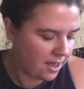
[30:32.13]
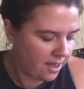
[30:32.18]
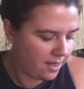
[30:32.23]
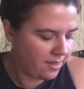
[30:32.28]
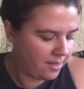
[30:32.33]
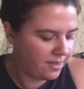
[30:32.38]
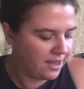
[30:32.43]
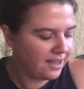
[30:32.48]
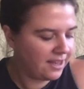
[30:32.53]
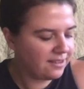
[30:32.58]

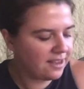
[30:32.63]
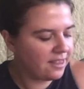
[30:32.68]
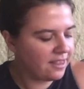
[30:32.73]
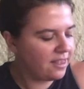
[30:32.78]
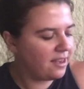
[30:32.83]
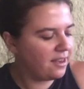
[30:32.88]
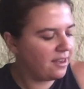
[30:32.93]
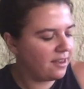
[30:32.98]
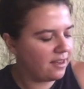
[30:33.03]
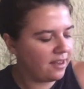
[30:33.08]
These I
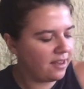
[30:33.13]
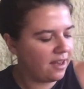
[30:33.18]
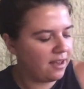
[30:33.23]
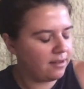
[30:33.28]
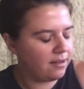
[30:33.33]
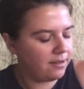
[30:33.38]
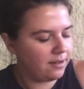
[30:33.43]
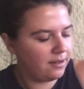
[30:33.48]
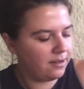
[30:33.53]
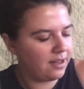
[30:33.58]
think
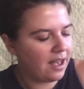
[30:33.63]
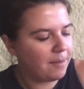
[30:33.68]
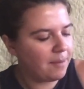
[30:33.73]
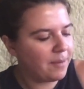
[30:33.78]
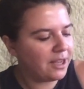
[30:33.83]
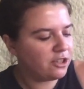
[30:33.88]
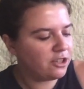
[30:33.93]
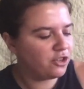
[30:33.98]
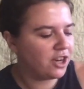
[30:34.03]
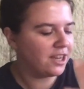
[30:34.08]
I
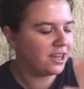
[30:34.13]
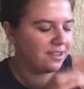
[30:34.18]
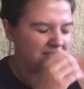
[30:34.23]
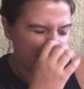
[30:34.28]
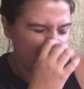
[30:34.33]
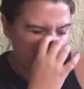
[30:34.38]
might try and sell,